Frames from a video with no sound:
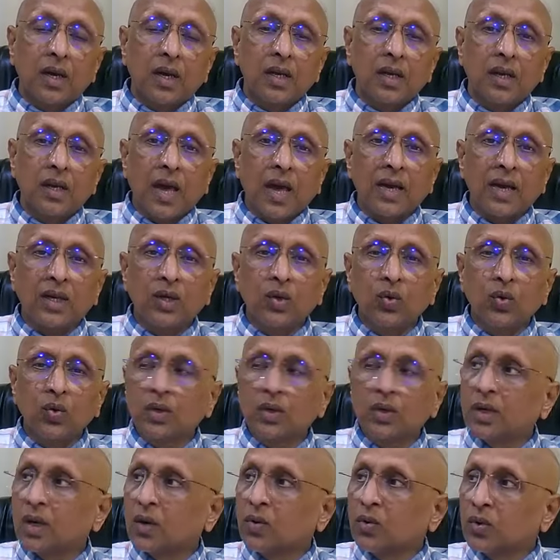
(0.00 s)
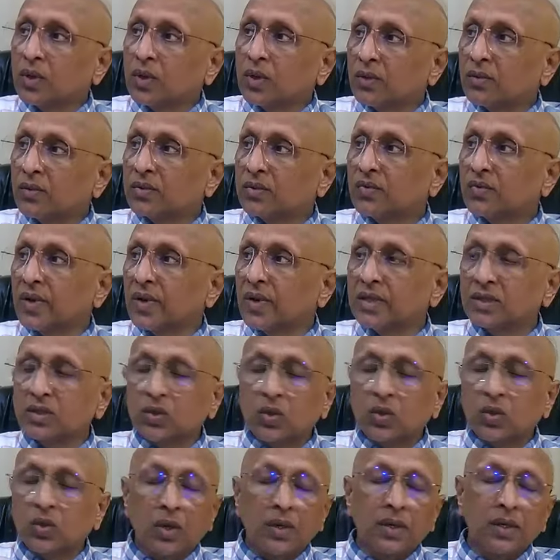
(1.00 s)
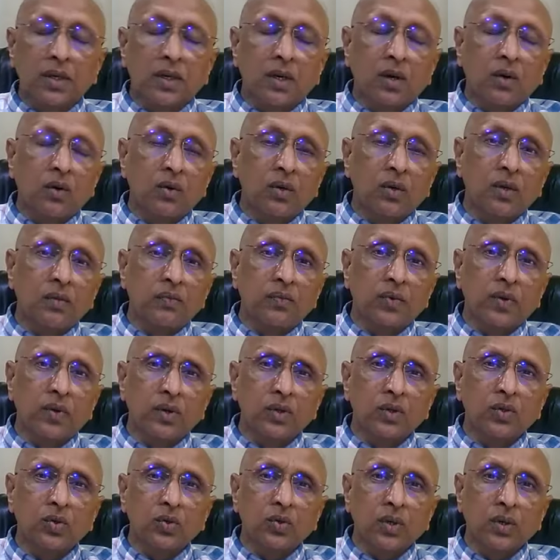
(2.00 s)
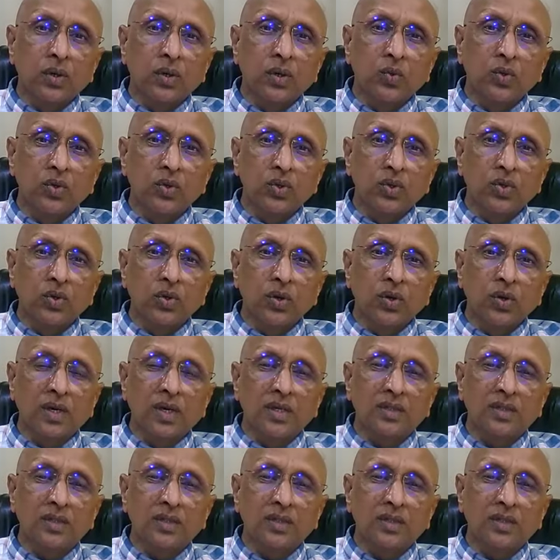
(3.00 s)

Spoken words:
In acute gout as well as chronic gout, if you want to remove the uric